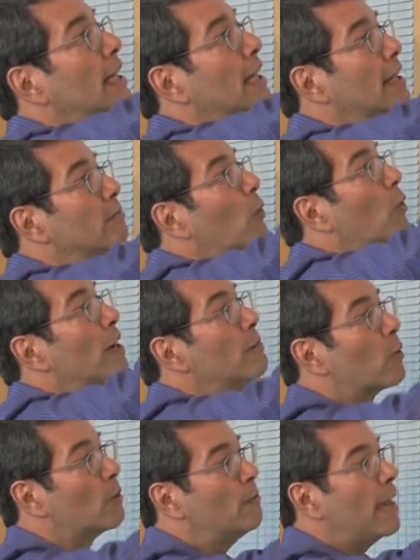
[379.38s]
And
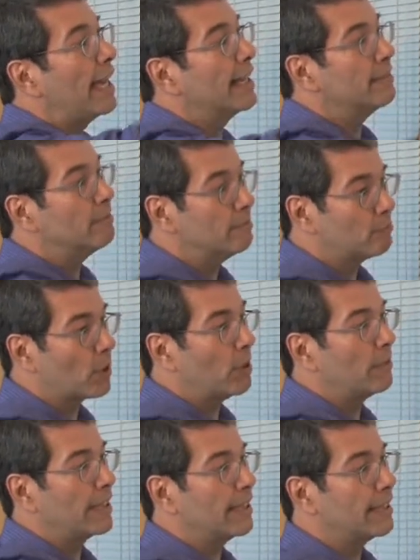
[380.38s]
more men
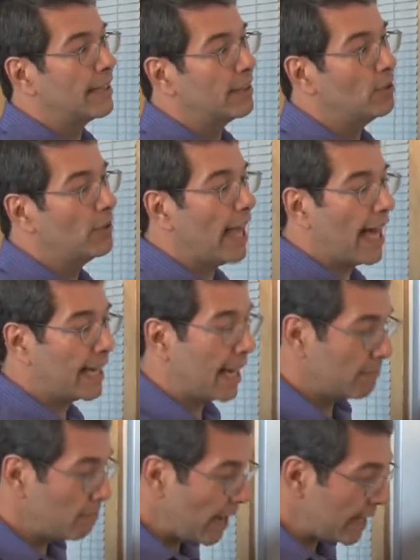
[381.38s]
probably do that,
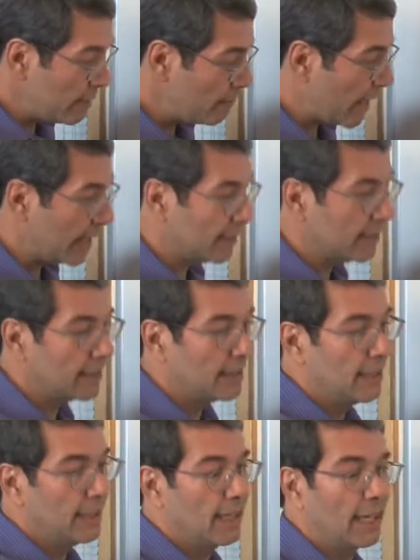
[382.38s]
and many men
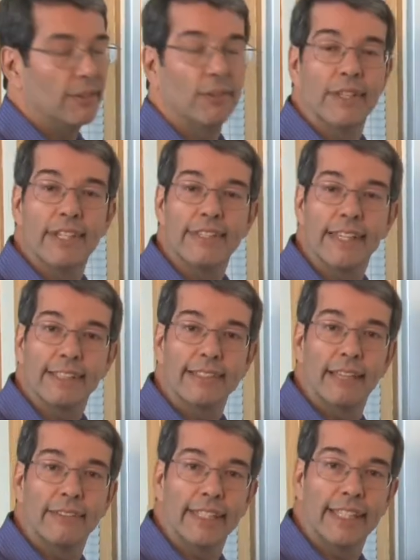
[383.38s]
do these things
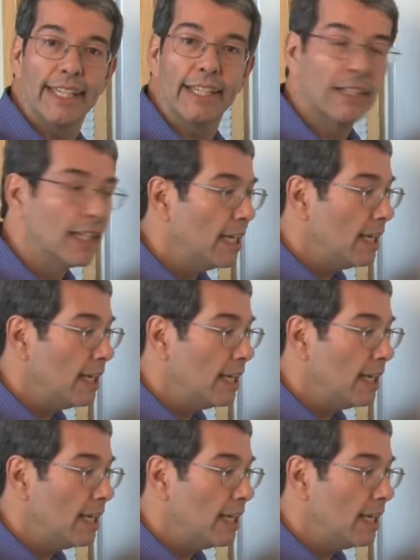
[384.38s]
down here.